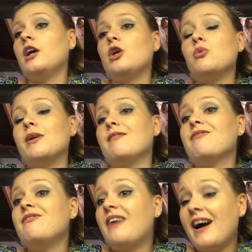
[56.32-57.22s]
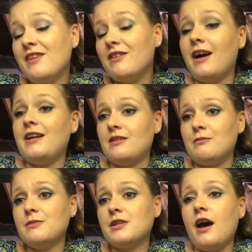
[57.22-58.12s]
You get 5
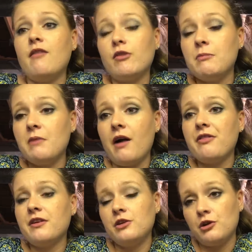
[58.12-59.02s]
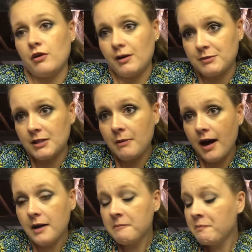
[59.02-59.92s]
items every month in your Ipsy
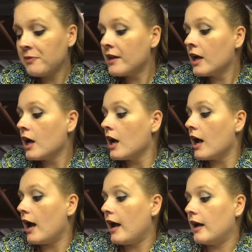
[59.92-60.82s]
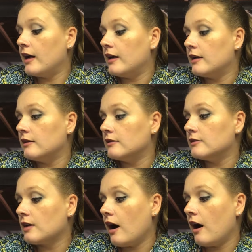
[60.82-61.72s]
bag,
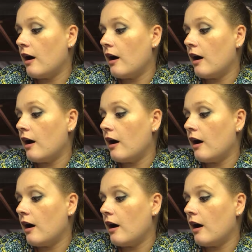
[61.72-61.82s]
and